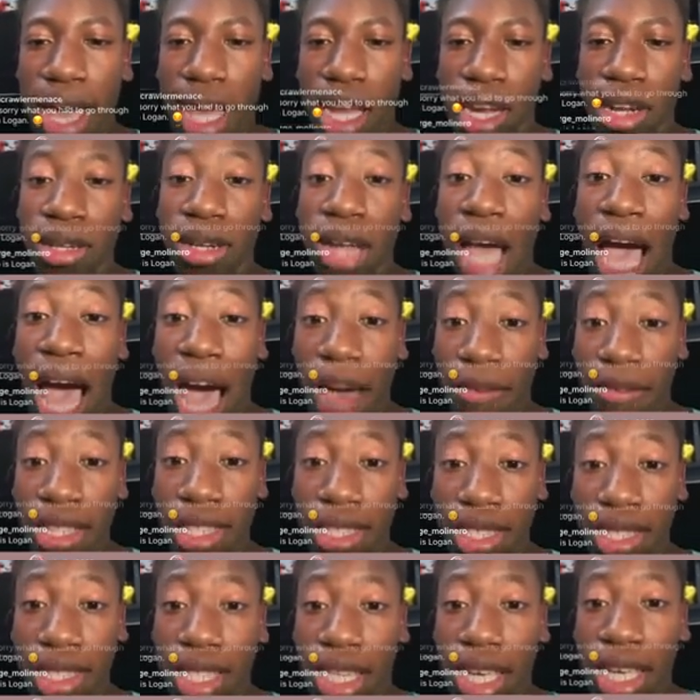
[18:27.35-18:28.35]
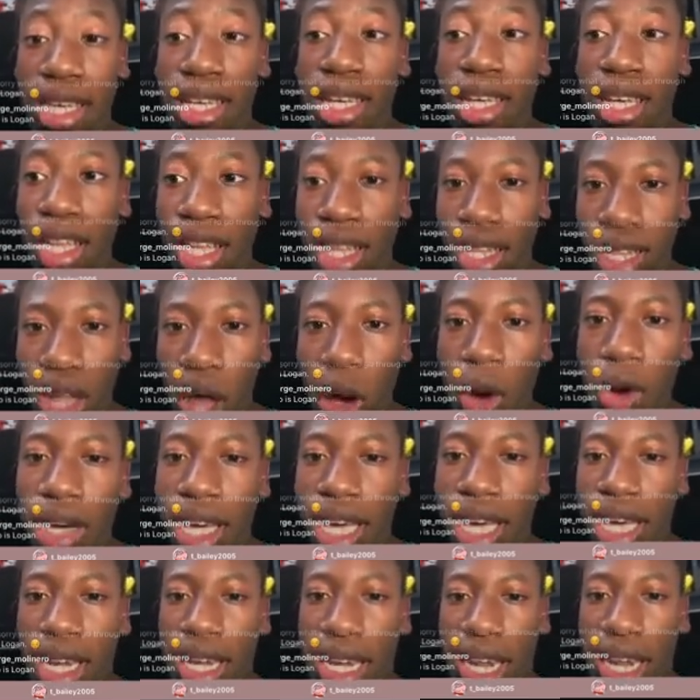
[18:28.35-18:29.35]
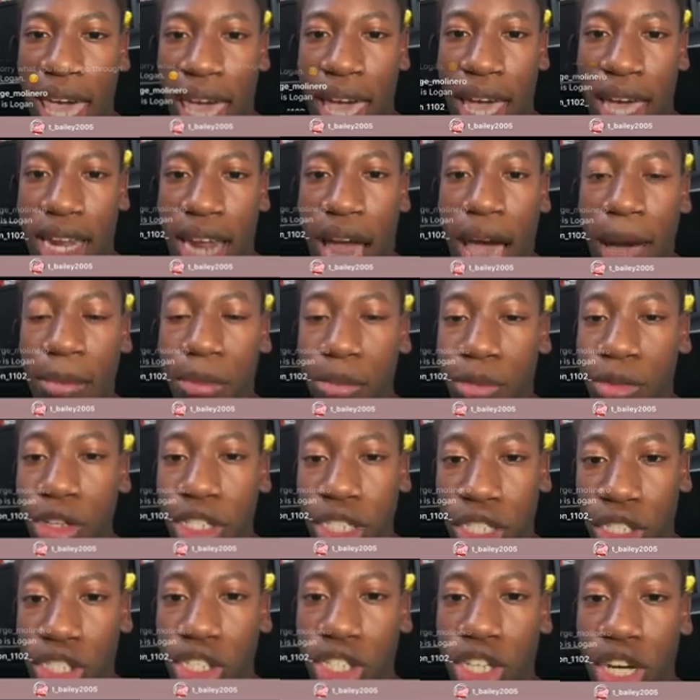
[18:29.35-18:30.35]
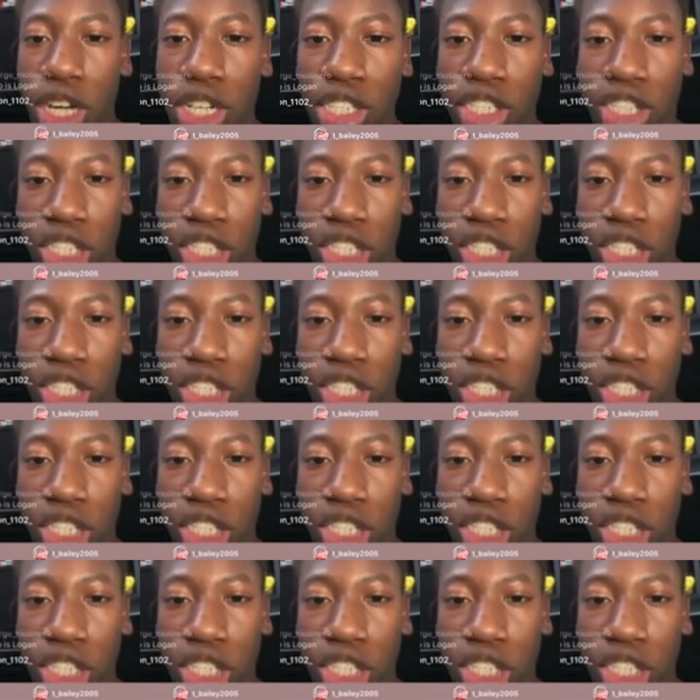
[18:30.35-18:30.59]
and obviously Logan and I'm pretty sure